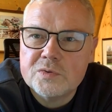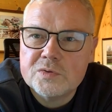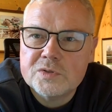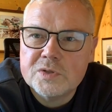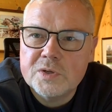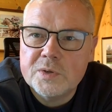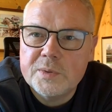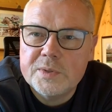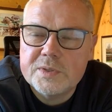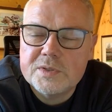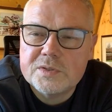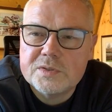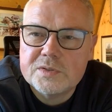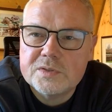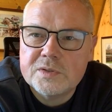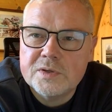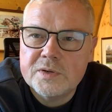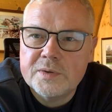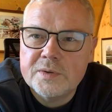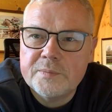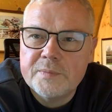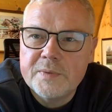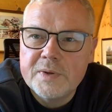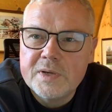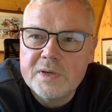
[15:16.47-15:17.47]
So
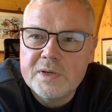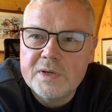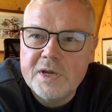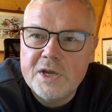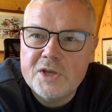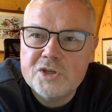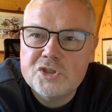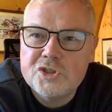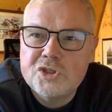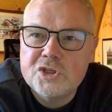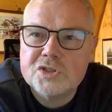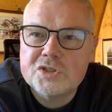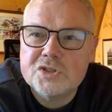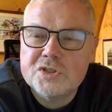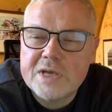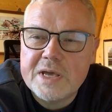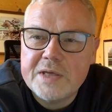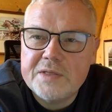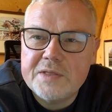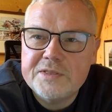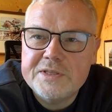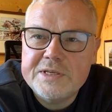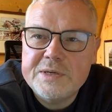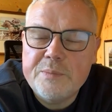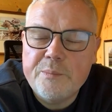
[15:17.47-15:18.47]
it's just
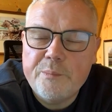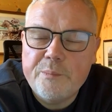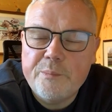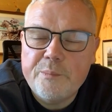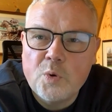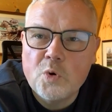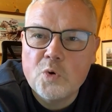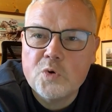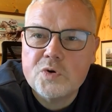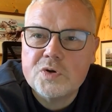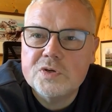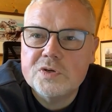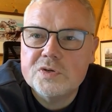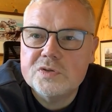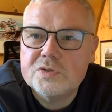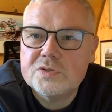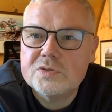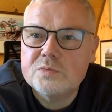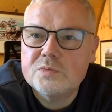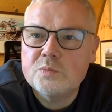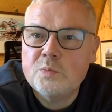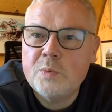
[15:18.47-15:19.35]
that the importance